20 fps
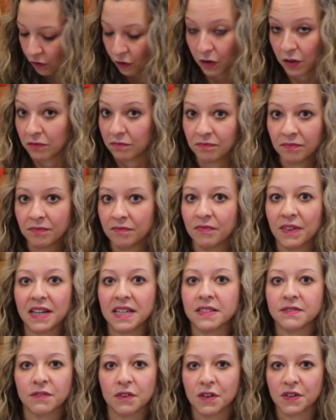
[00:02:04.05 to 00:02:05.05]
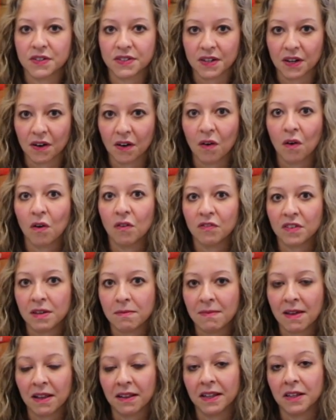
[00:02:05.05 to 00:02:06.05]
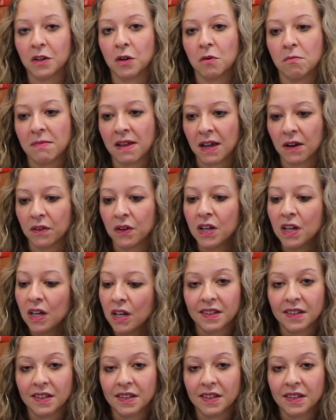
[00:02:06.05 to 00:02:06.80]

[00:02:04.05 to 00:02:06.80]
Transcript: or vice versa, all female and no male.